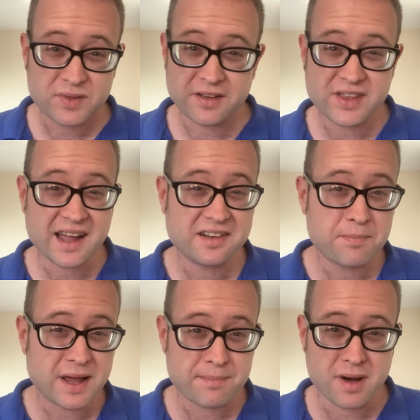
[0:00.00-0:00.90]
If that's a
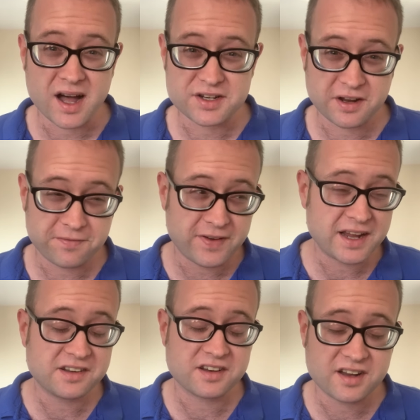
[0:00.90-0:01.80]
bit much, if
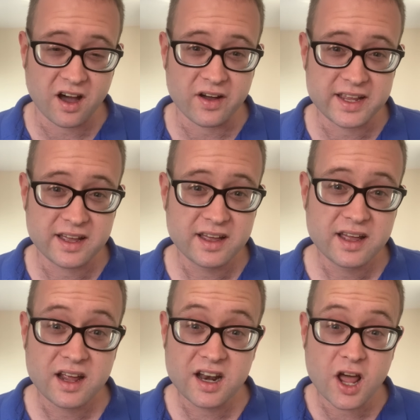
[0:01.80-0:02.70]
things are tight,
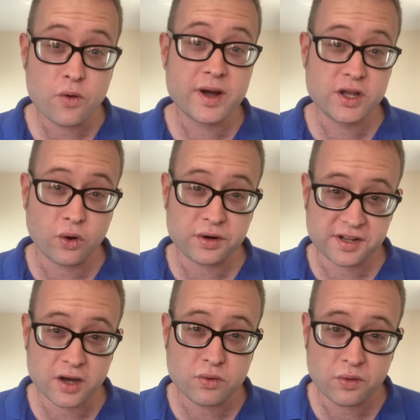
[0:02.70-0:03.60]
lower your
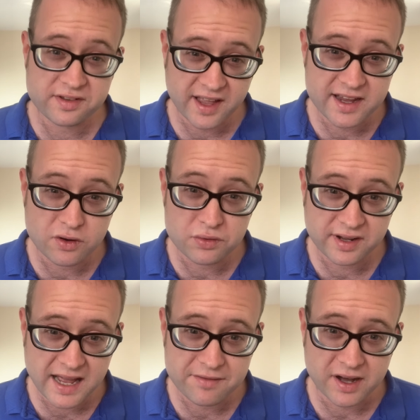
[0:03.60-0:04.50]
total stake
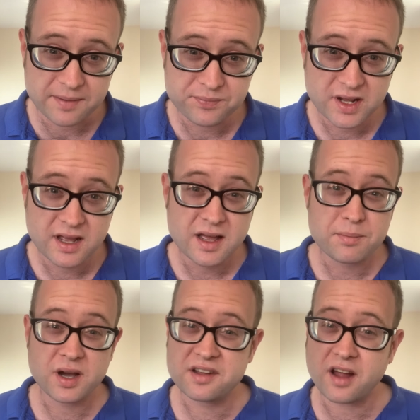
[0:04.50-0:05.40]
altogether,
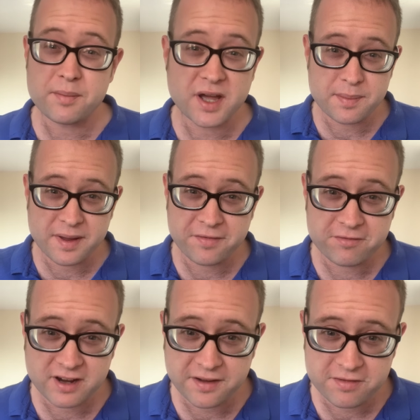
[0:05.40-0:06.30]
because I'm be
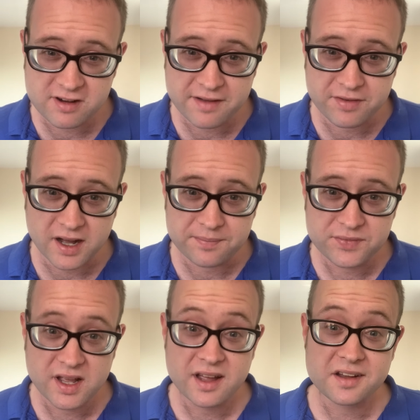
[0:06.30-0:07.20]
free forever.
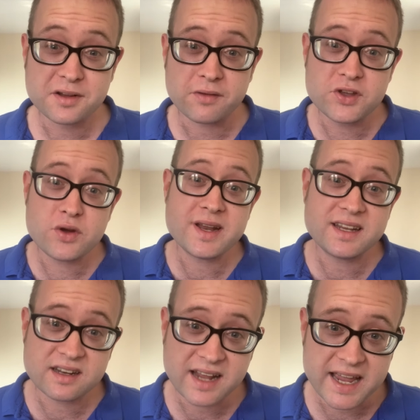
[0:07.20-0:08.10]
So if you need
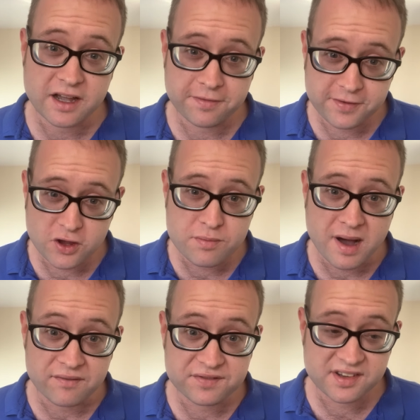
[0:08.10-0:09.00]
to take a few
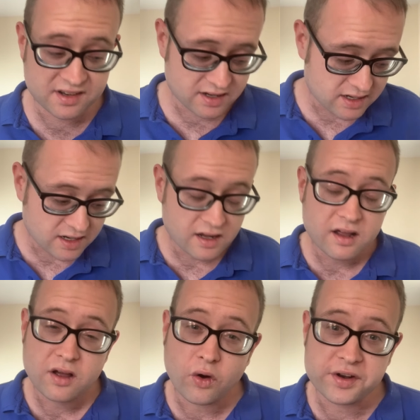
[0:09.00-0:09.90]
months
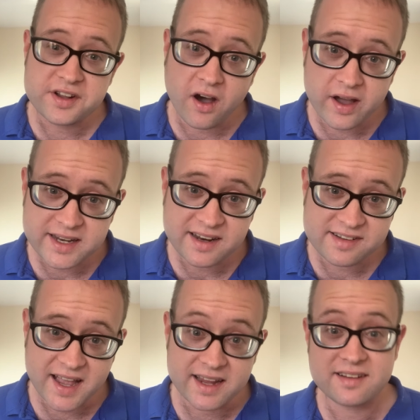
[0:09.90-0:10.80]
on tiny
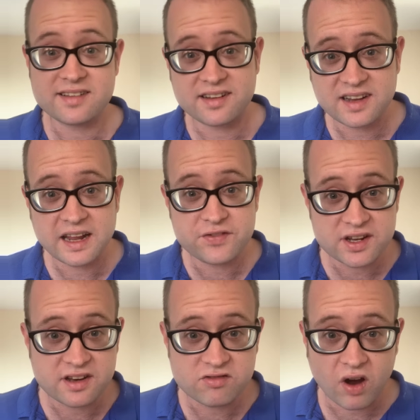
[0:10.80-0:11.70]
stakes to see if
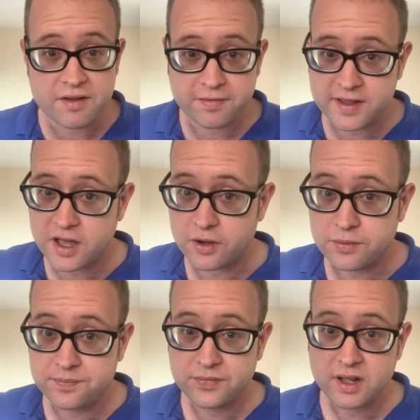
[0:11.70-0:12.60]
this is right for
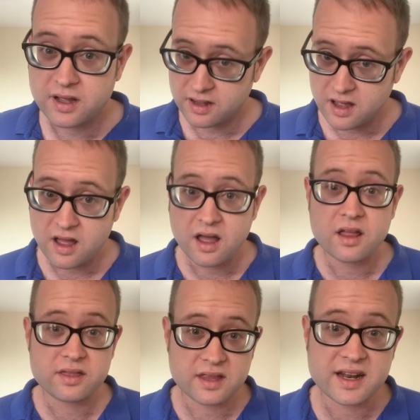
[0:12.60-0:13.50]
you,
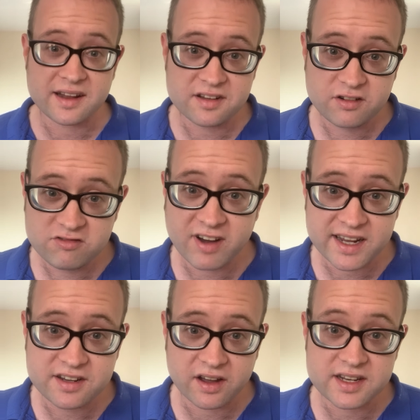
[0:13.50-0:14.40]
then that's a
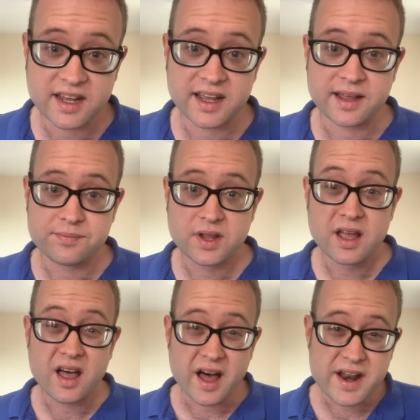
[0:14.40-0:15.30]
great idea.
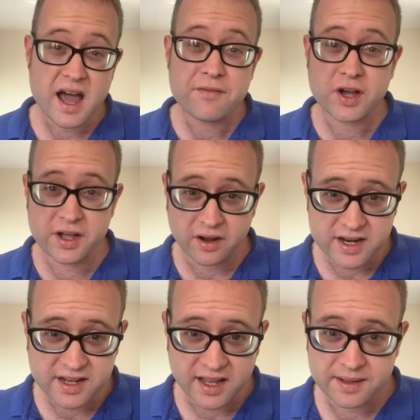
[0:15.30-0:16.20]
Another good
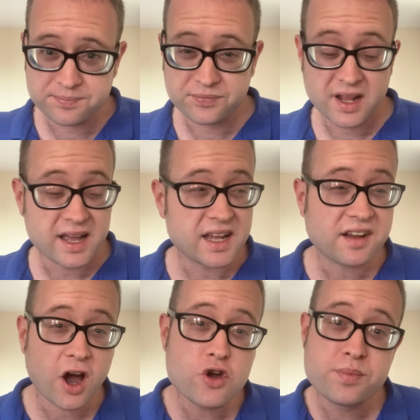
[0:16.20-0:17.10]
idea is
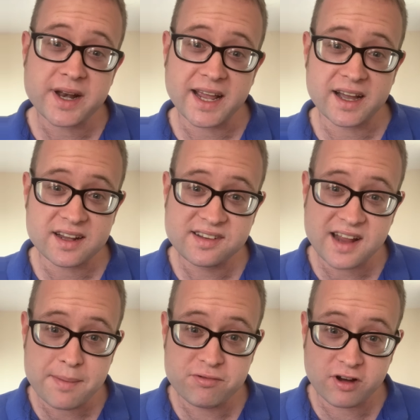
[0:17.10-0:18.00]
opening a
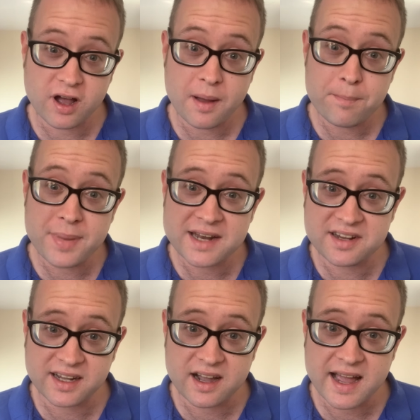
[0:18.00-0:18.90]
separate
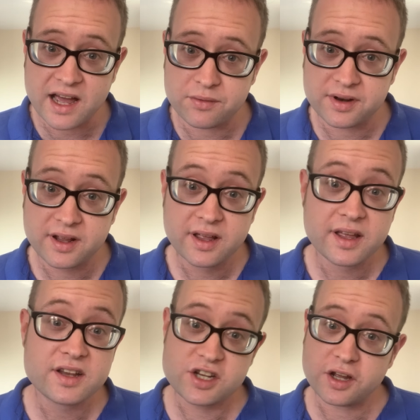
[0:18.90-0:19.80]
betting account
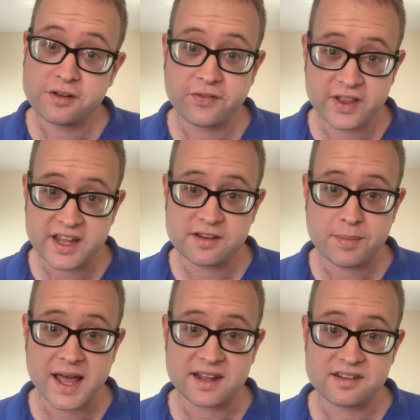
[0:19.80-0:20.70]
just for these
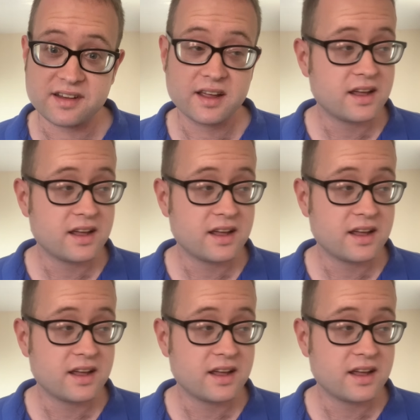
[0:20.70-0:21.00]
bets.